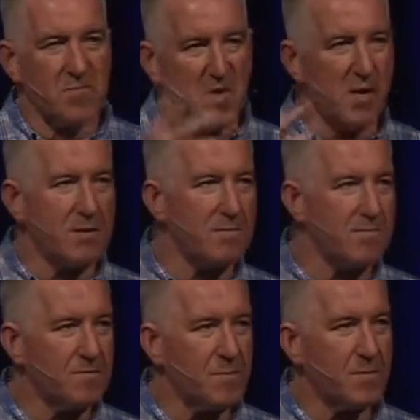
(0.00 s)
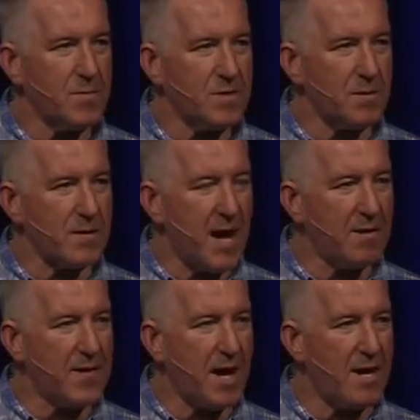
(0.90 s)
some
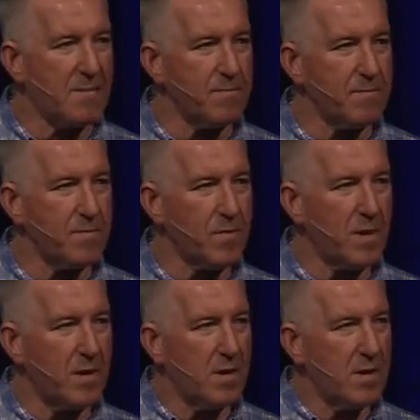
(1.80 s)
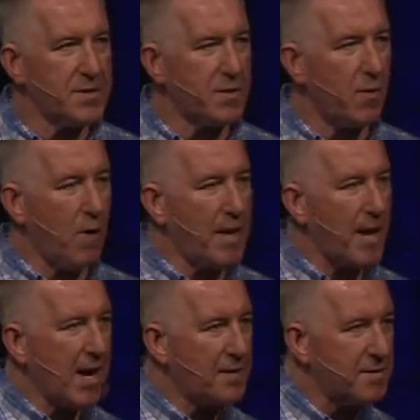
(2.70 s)
downtime. So why
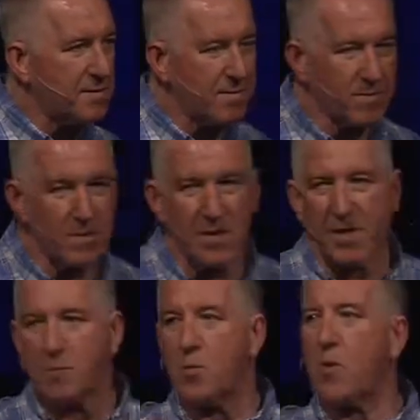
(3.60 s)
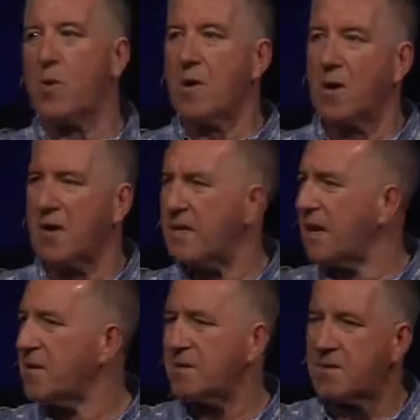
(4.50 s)
not get more?
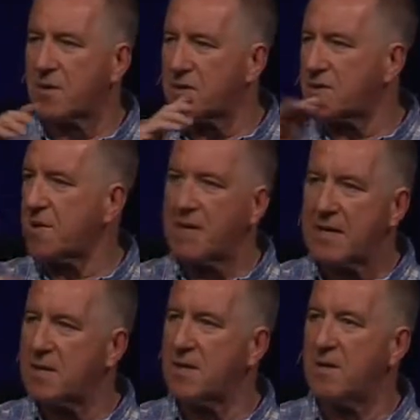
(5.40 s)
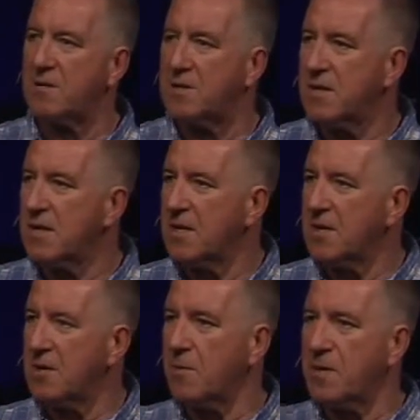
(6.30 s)
I just heard a story I didn't know,
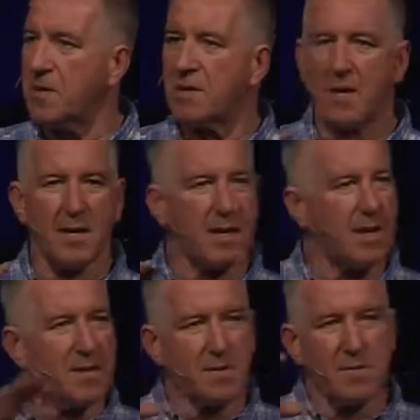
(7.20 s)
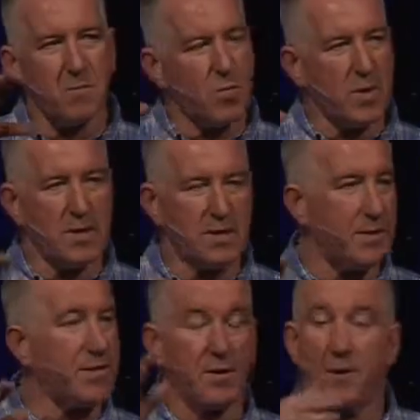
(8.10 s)
but one of the
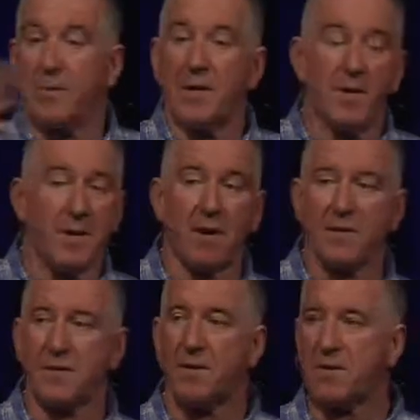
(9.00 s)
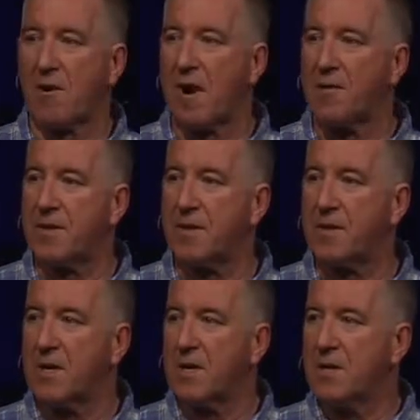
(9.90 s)
new story, one of the dark stories that are out there.
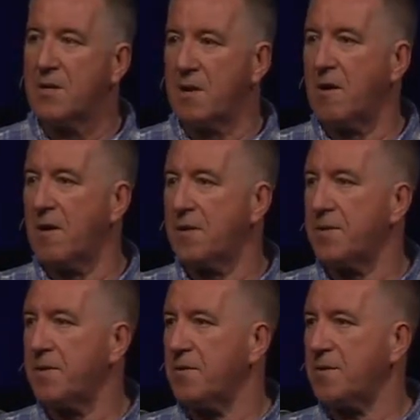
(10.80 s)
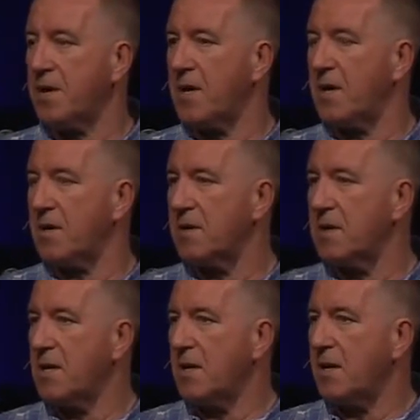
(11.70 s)
Do you know that there's
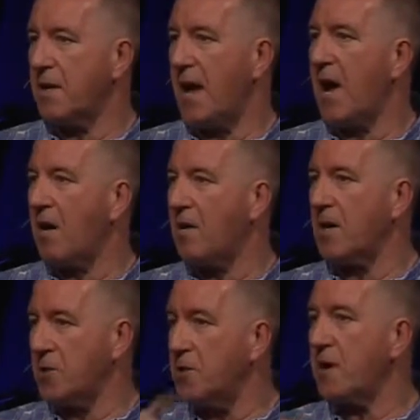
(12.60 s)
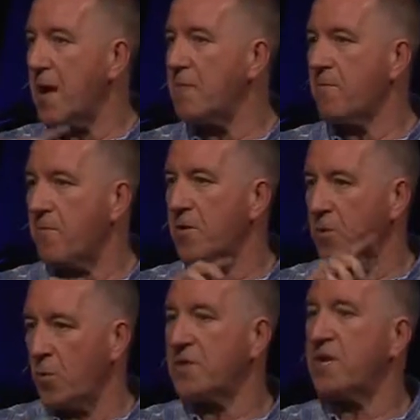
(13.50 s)
now a new name for the
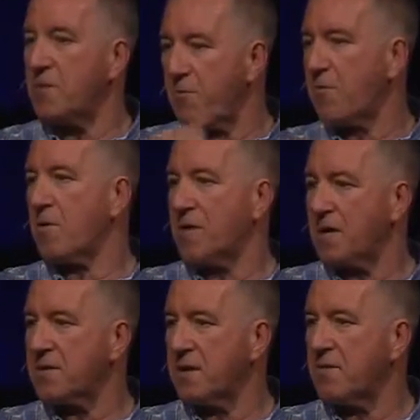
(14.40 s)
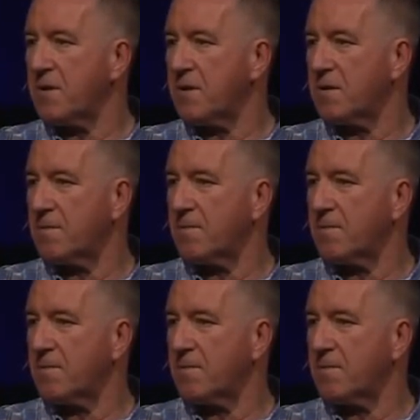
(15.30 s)
Wednesday before Thanksgiving?